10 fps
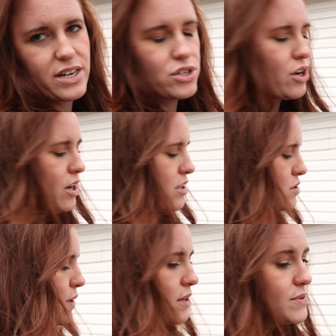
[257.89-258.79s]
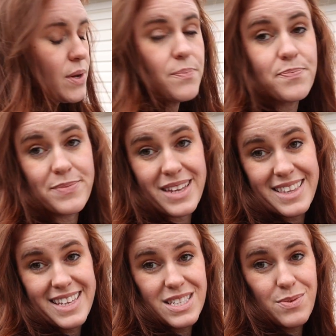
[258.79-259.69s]
didn't turn out as well so
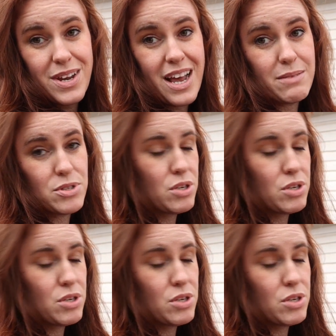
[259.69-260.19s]
this one I'm